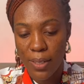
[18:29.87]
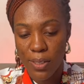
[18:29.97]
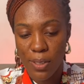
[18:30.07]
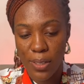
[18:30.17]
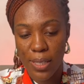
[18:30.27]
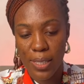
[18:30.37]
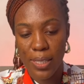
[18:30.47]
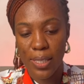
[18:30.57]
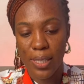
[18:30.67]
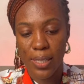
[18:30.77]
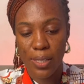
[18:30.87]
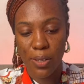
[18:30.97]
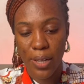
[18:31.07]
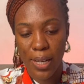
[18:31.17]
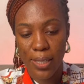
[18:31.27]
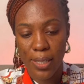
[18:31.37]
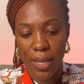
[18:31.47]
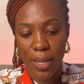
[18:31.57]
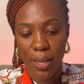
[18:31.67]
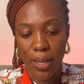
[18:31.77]
So this is it. So you can
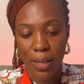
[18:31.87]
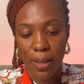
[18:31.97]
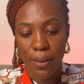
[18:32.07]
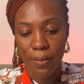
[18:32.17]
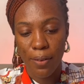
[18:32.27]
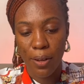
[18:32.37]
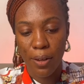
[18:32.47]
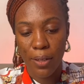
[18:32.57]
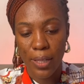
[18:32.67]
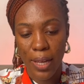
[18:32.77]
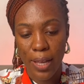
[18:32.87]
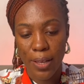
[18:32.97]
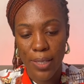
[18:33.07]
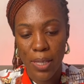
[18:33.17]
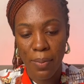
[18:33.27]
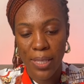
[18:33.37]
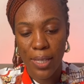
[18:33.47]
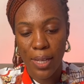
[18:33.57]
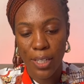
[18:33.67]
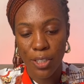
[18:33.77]
see under here, you see my
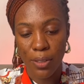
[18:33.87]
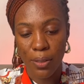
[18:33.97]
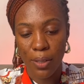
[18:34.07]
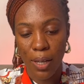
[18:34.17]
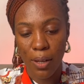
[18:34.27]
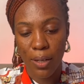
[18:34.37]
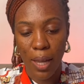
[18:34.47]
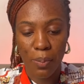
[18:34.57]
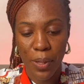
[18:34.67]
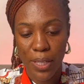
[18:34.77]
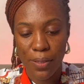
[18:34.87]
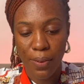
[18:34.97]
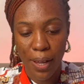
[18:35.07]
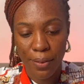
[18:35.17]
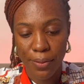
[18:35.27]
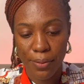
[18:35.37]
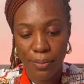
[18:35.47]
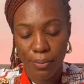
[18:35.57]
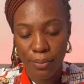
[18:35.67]
selection. Okay, I picked 5.